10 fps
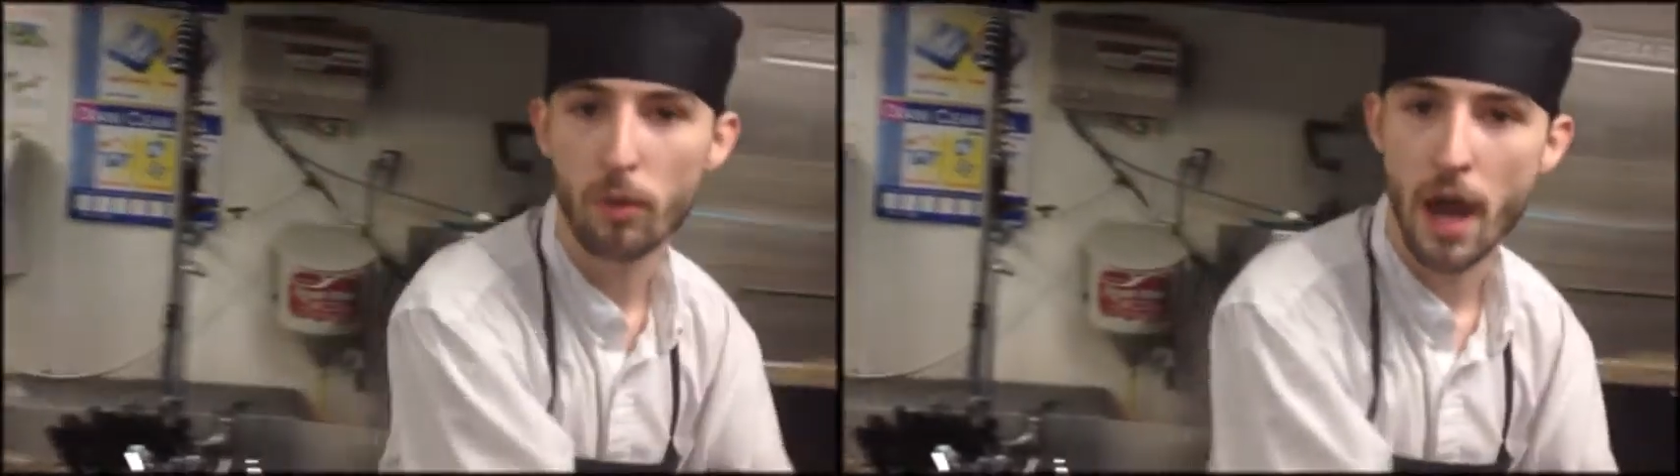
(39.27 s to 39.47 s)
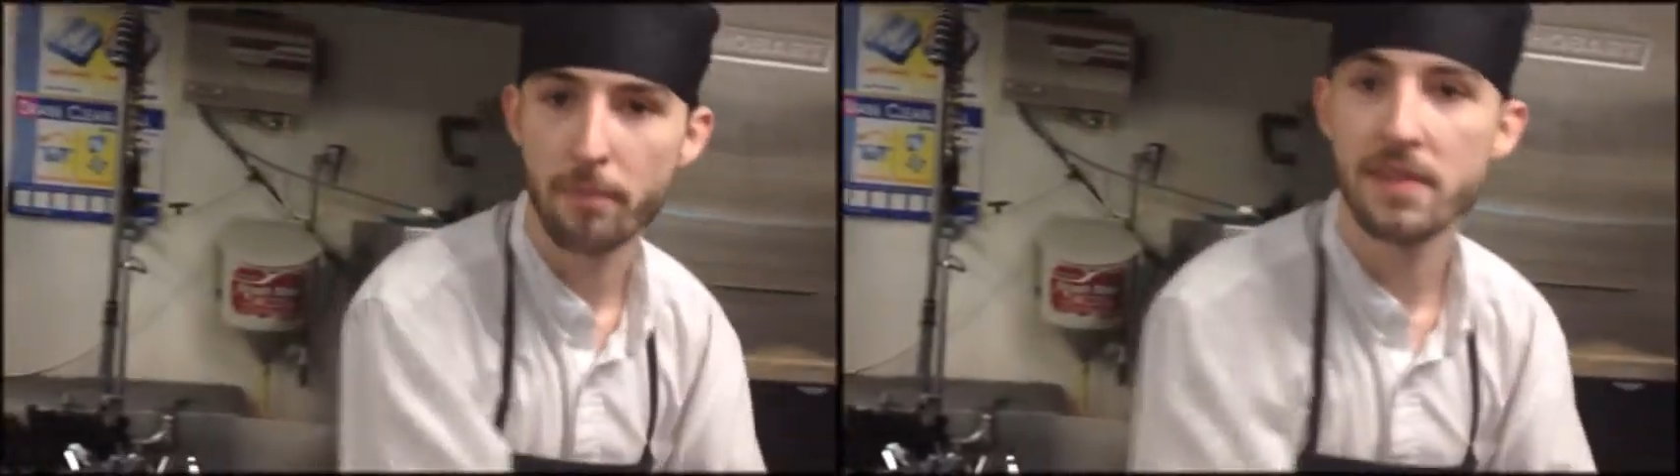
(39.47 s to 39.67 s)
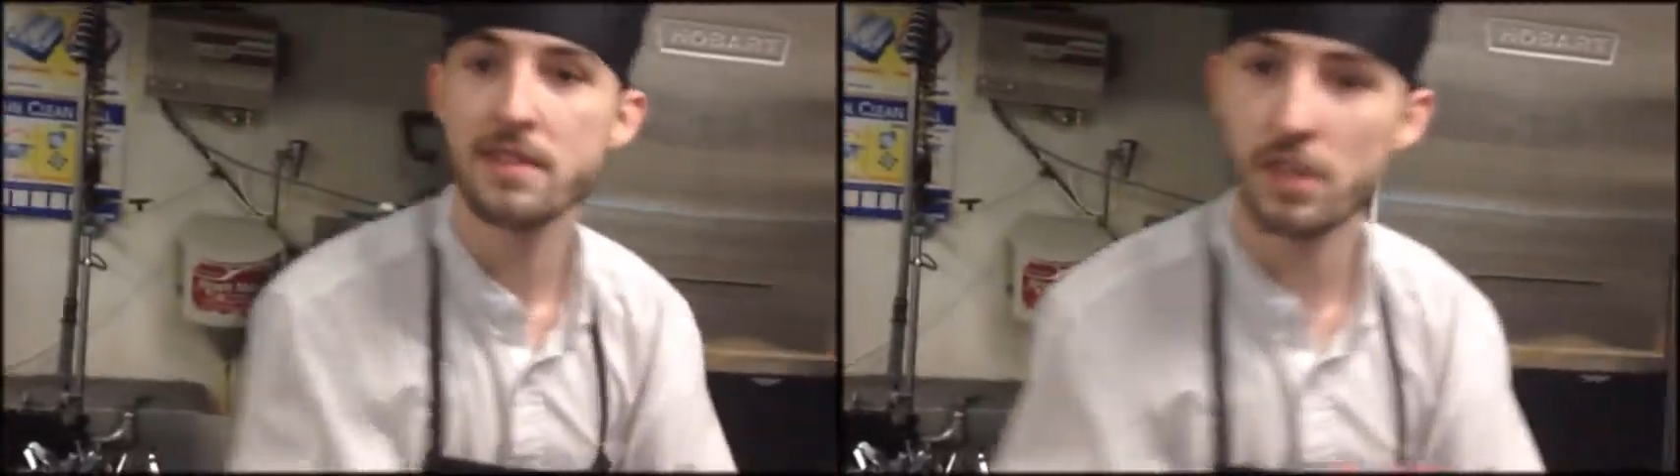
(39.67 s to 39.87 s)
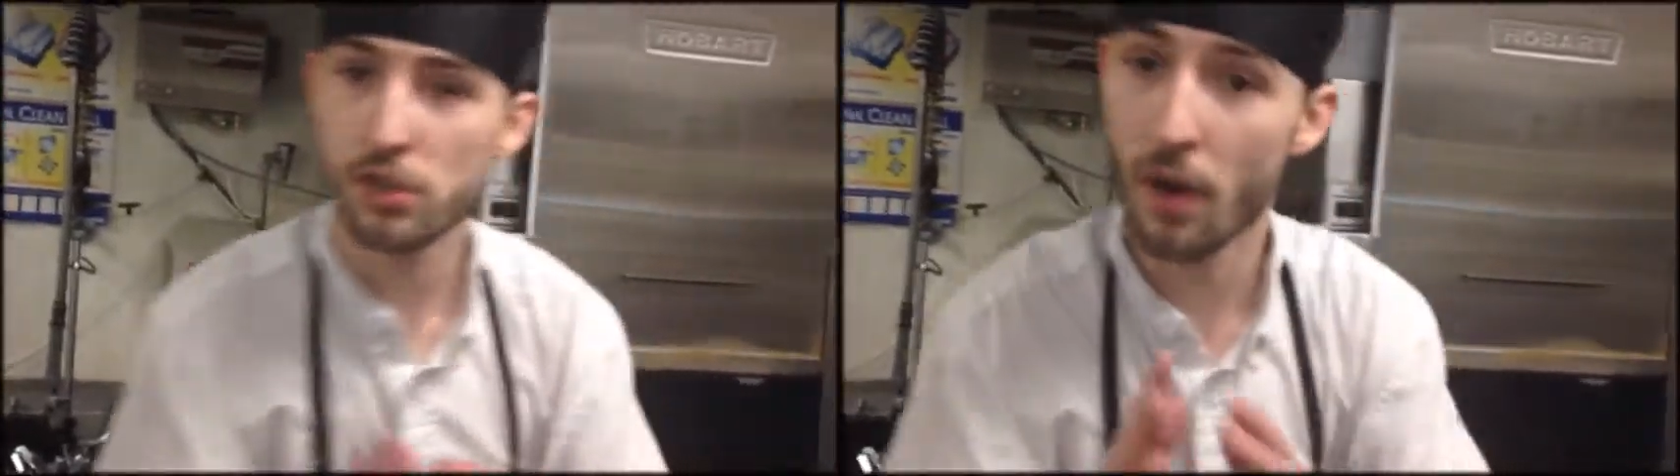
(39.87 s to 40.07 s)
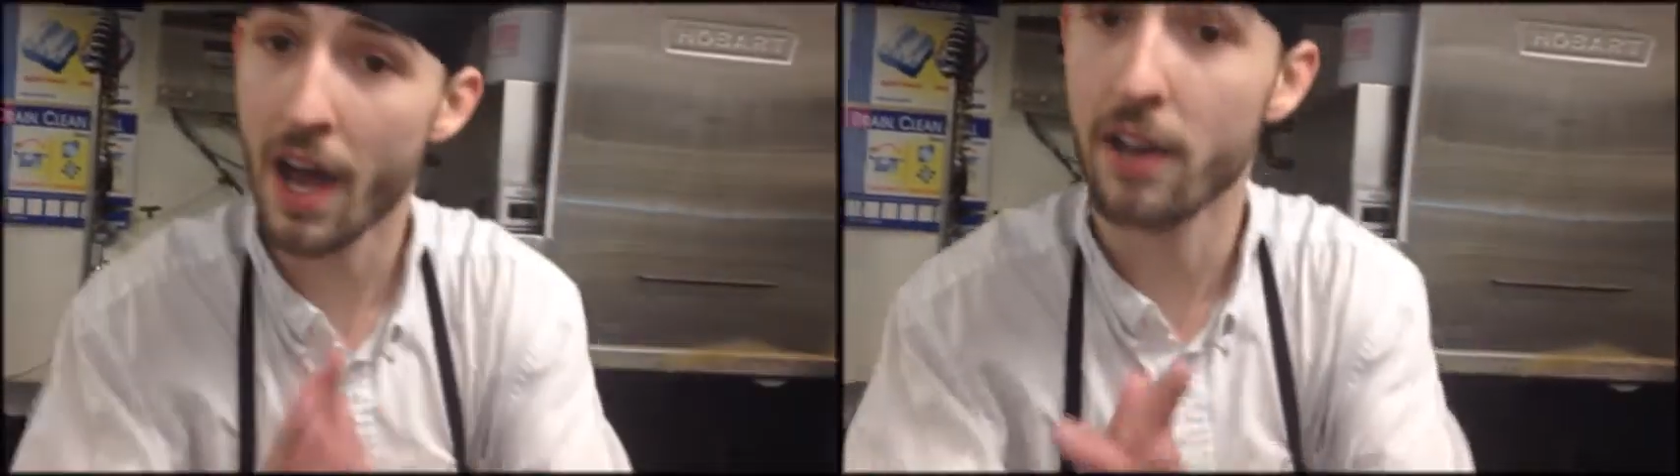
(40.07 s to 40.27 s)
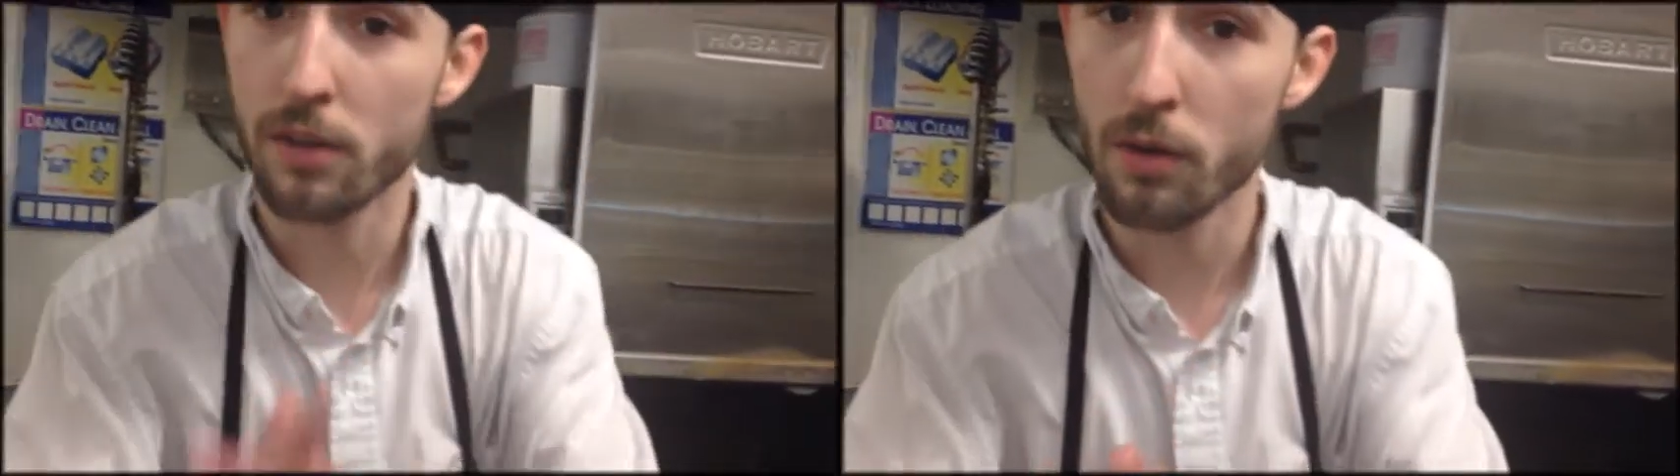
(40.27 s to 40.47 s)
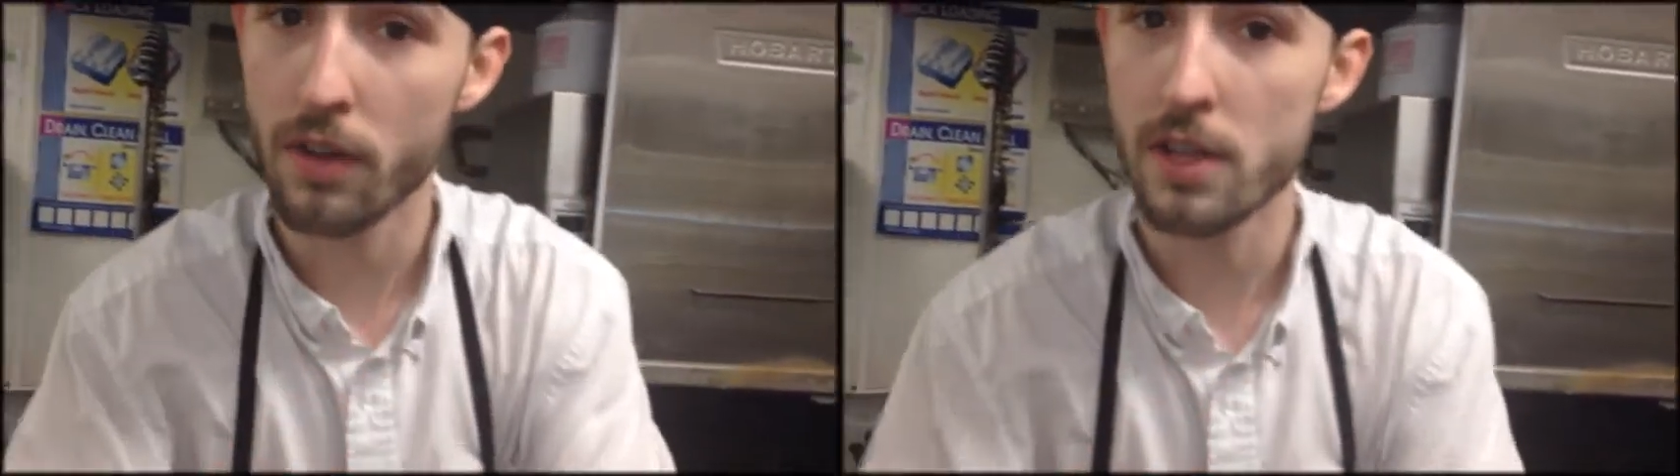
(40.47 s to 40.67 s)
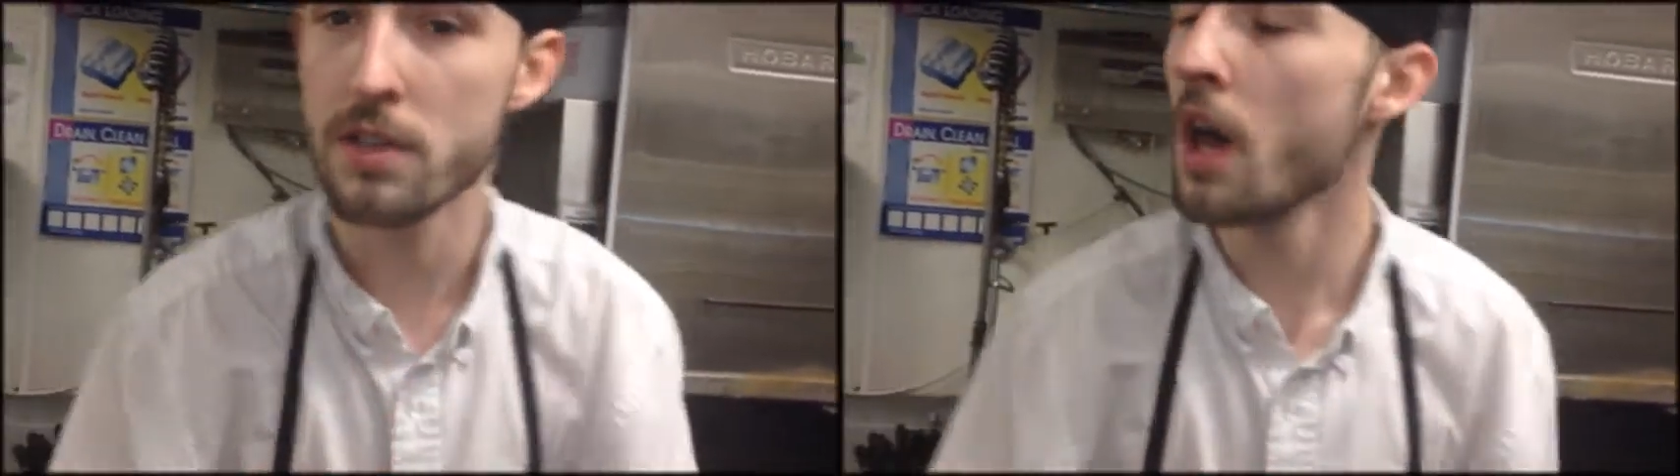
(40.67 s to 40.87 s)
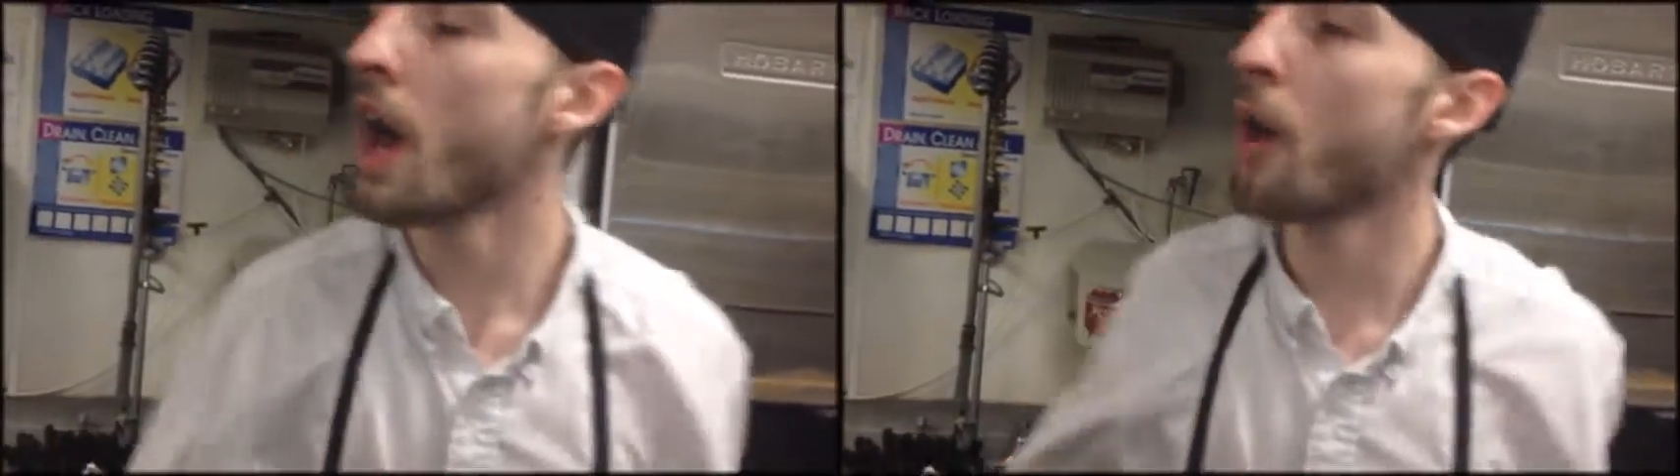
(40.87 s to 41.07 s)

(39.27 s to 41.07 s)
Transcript: rap to teach you how to do this,